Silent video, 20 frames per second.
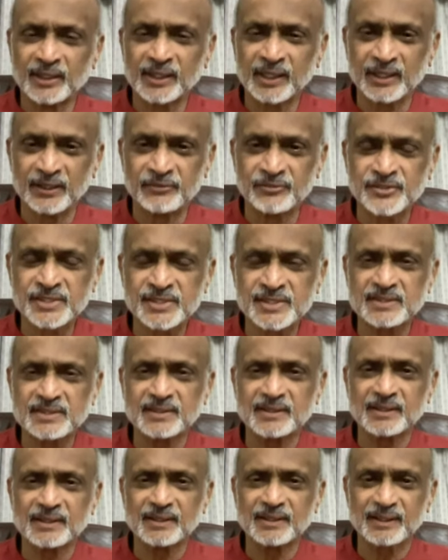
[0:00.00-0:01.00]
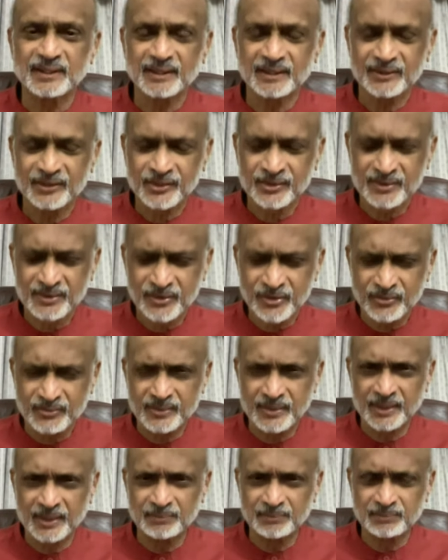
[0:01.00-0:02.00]
gives
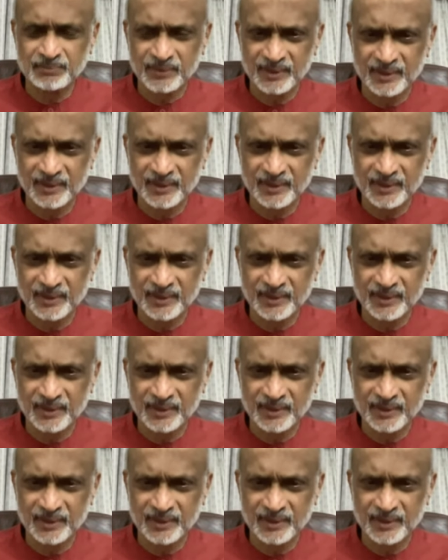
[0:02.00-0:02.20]
uh,